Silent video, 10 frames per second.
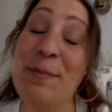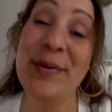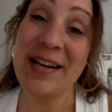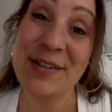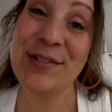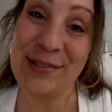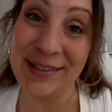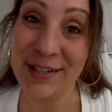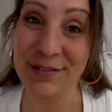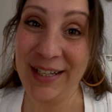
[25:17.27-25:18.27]
But I used to
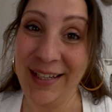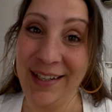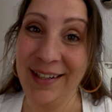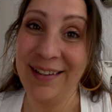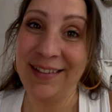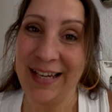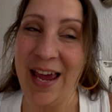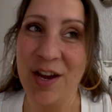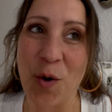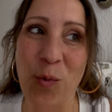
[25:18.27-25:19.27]
love eating the
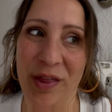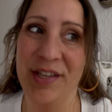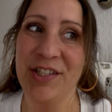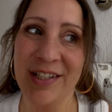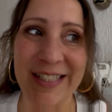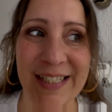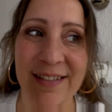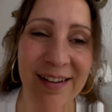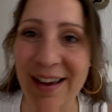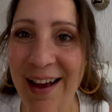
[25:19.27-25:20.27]
cake with the
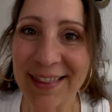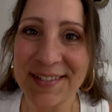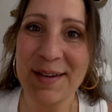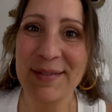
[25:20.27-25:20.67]
gelatin at the same